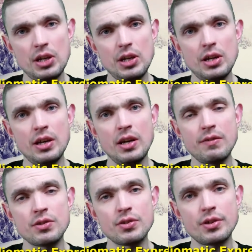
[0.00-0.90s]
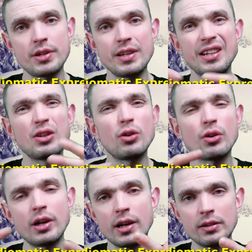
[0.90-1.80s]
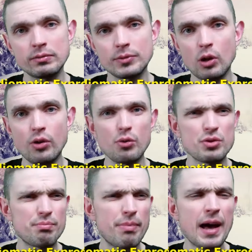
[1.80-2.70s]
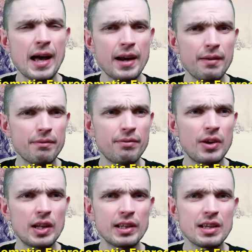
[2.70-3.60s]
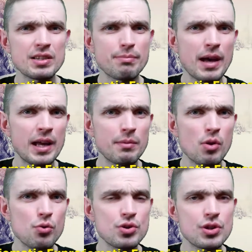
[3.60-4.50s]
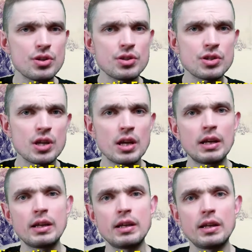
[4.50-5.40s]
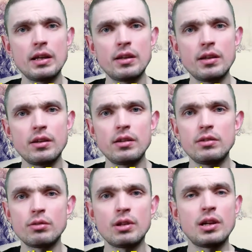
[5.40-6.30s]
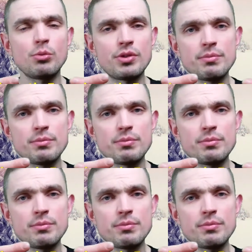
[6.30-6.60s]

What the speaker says: and have started ignoring all those bad feelings, bad emotions, and they don't allow